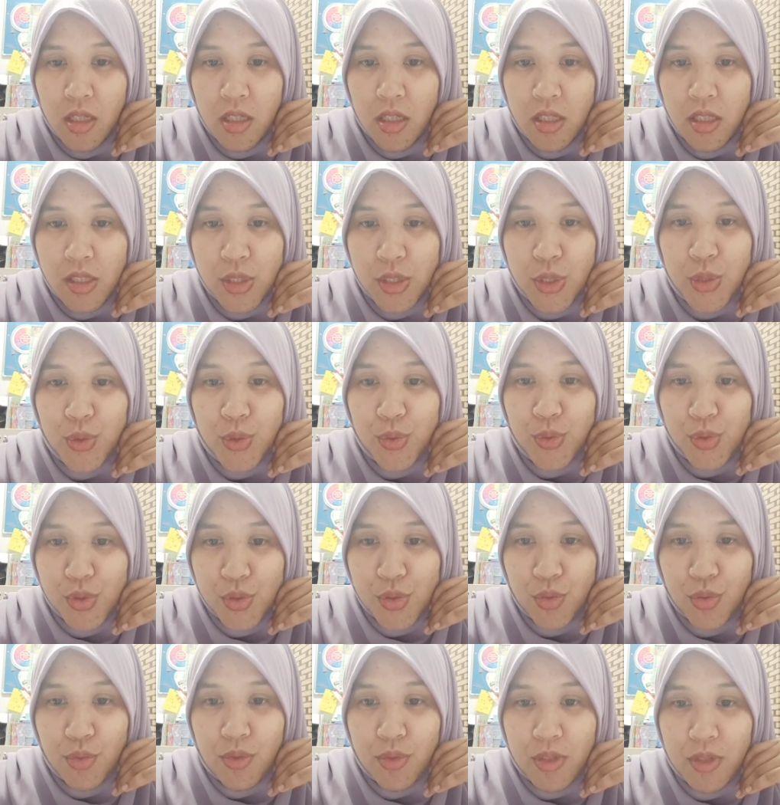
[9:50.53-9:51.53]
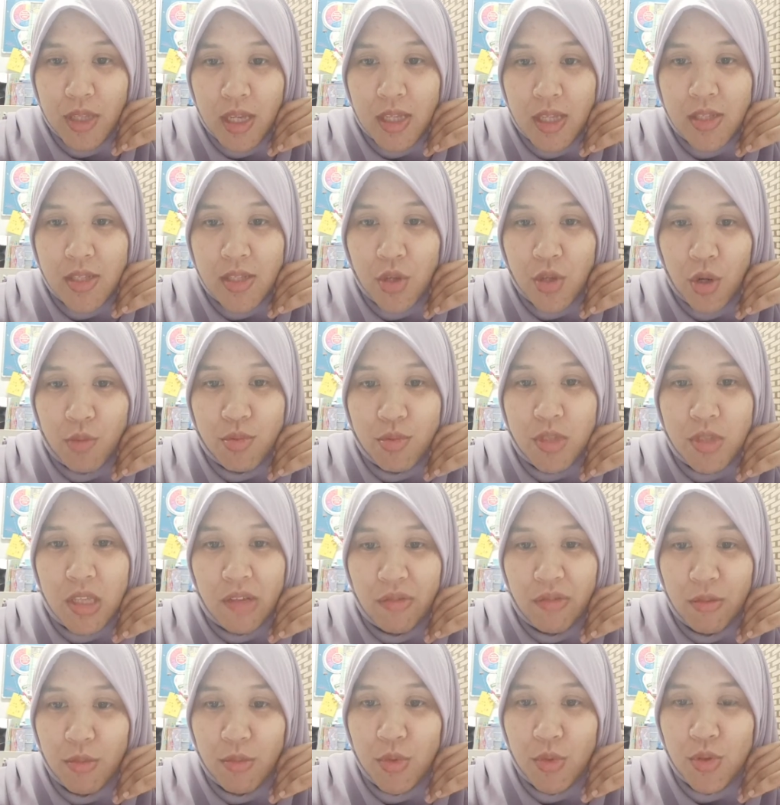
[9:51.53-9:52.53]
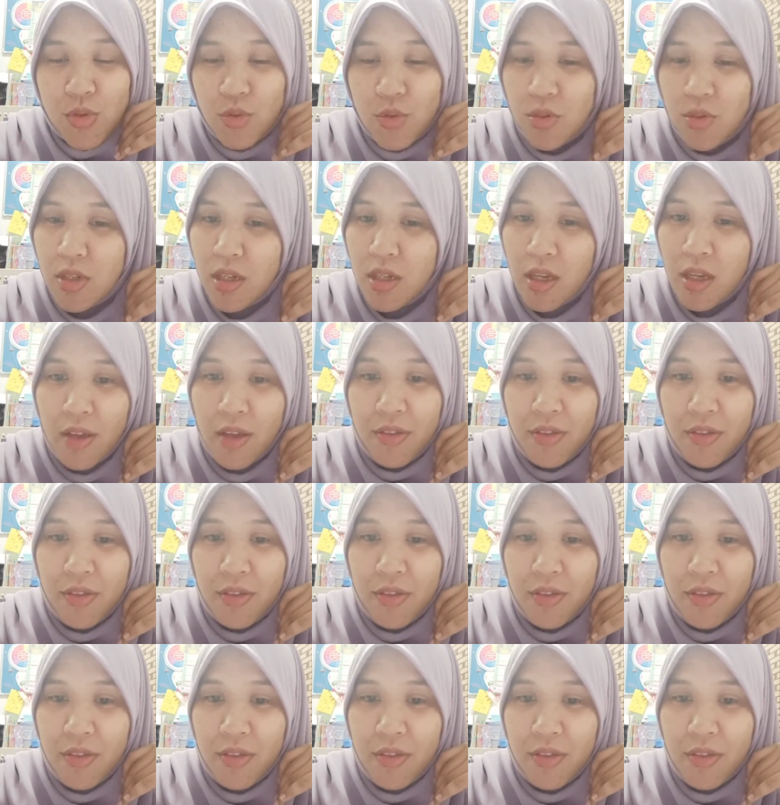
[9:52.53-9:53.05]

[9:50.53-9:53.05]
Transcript: see you soon. Yes, hope to hear from you soon.